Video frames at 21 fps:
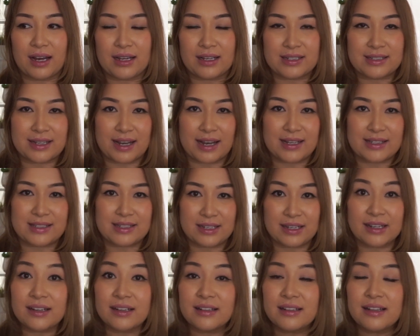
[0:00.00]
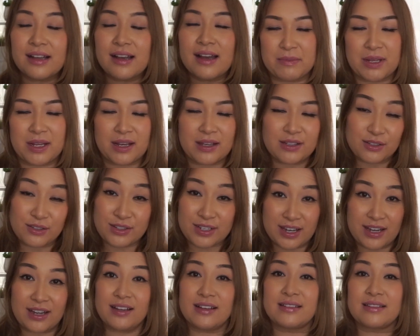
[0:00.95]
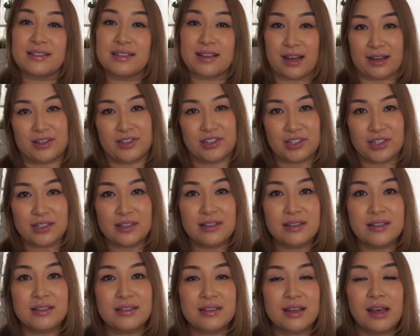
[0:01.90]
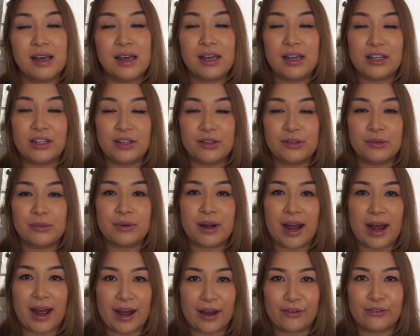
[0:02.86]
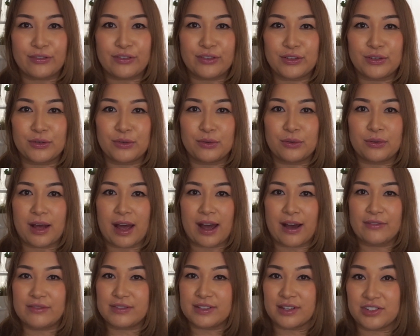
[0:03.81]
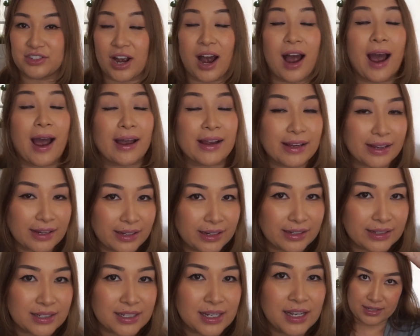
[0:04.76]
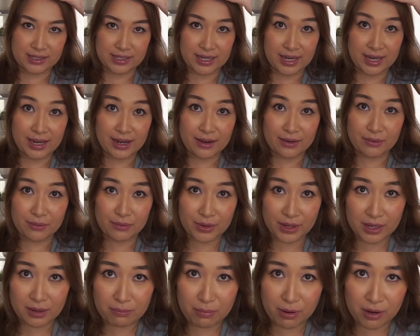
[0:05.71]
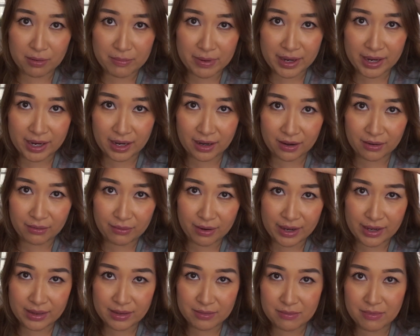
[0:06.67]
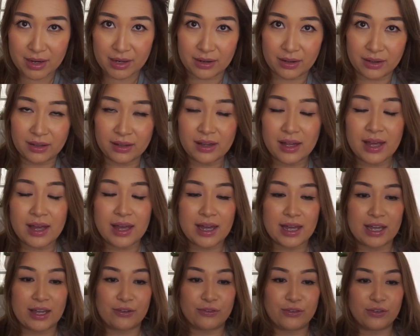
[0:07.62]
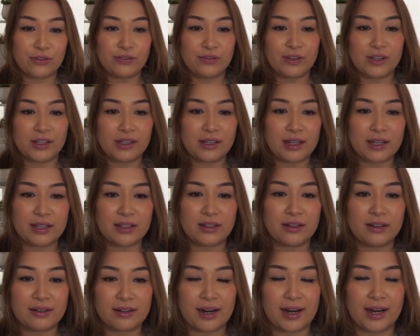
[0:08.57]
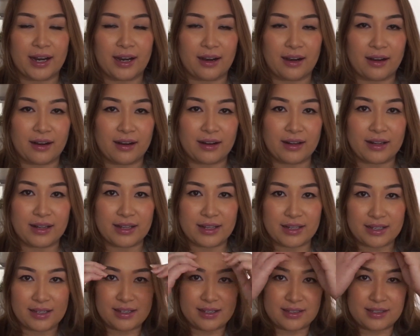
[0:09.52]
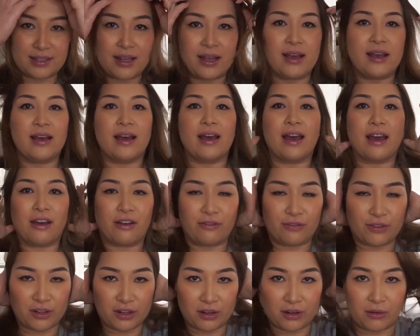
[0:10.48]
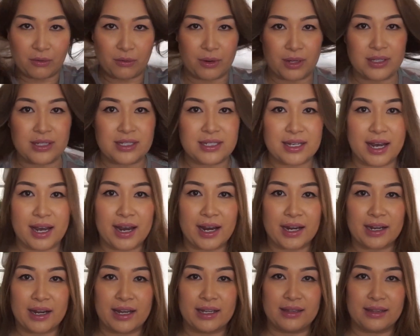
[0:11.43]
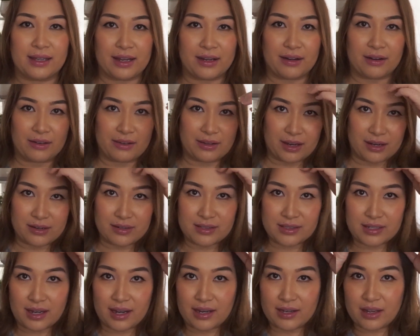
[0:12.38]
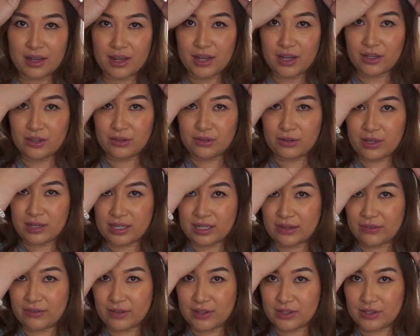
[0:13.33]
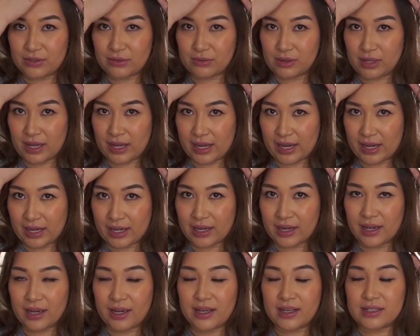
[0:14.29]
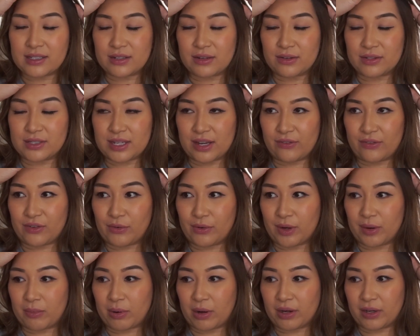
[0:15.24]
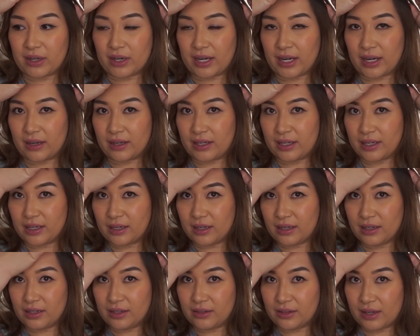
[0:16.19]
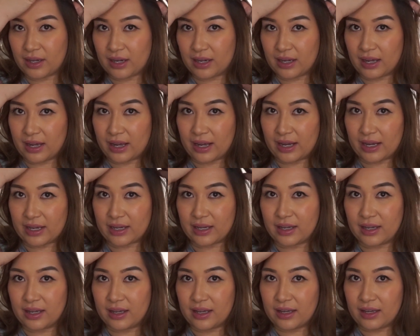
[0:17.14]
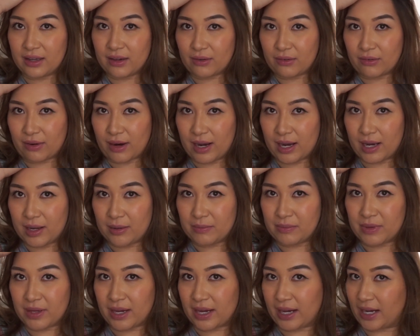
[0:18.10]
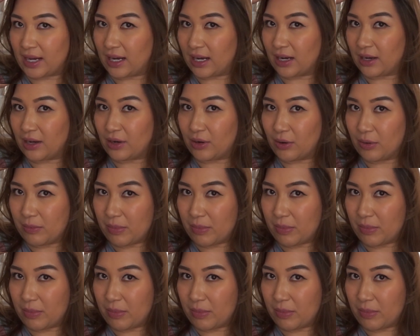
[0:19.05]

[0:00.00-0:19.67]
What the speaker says: is ideal. Because you're taking sections, you don't have to have such high heat. Today we're gonna part my hair right in the middle. If you feel like your hair is heavier on one side and lighter on the other side, you can even do like, so say if you want to part your hair here, you can like grab the hair, go